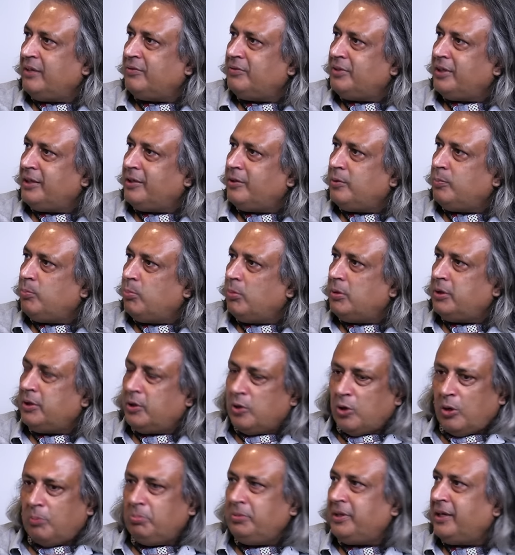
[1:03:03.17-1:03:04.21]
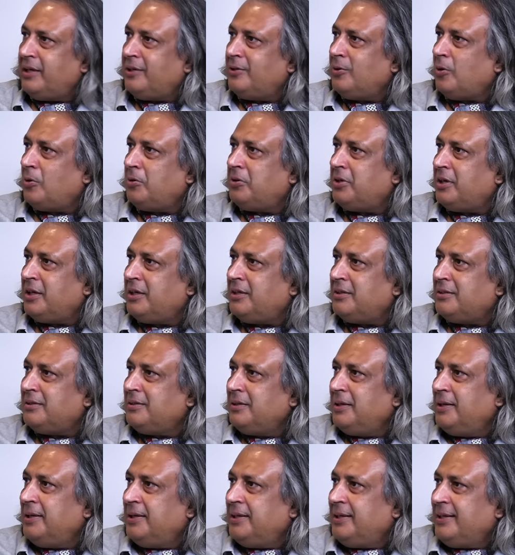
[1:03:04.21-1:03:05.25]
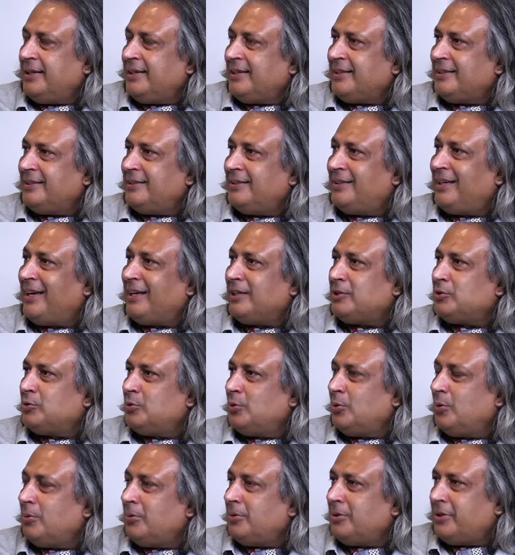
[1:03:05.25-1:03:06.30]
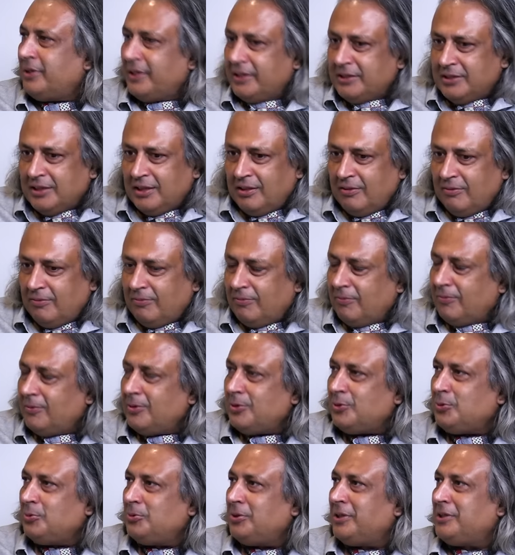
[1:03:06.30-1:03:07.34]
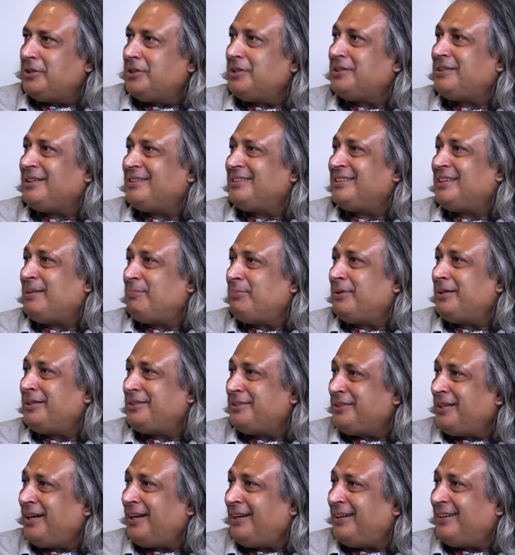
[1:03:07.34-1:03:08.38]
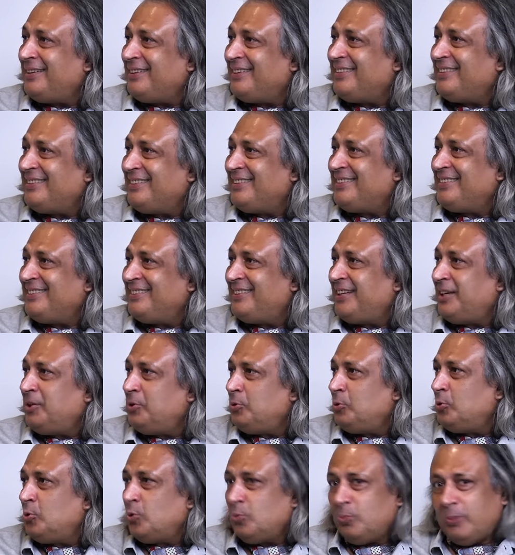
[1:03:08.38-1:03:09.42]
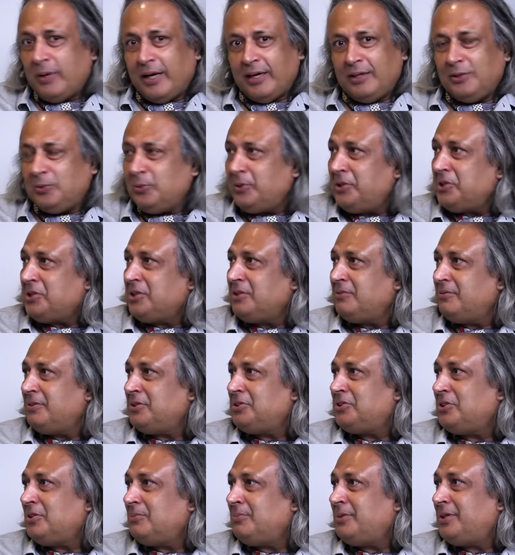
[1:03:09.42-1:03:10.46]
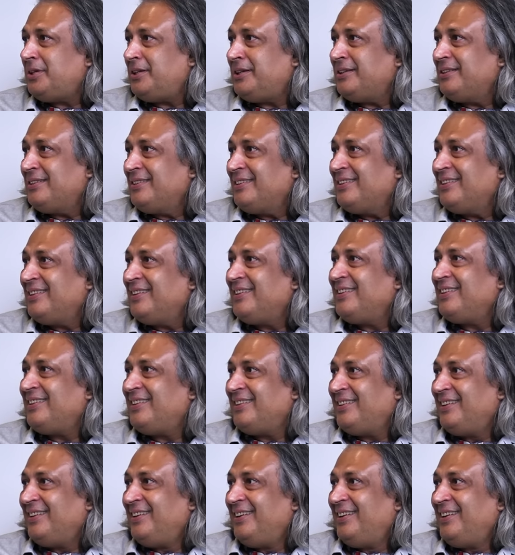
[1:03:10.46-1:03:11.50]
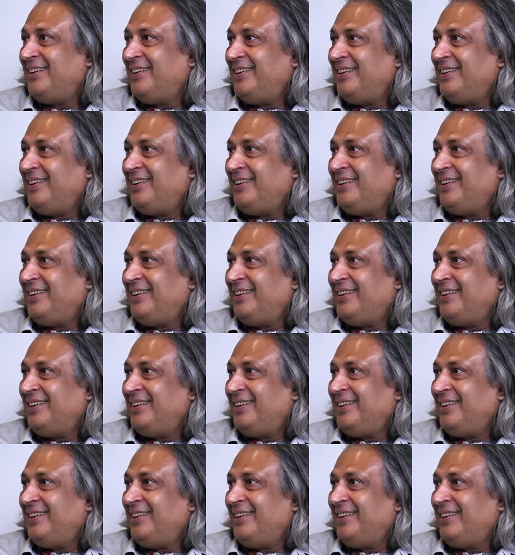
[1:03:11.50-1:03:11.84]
If they drop that doctrine, there is no reason to exist as a separate state. Exactly. Then you go back to East and West Germany. Yeah, that's right.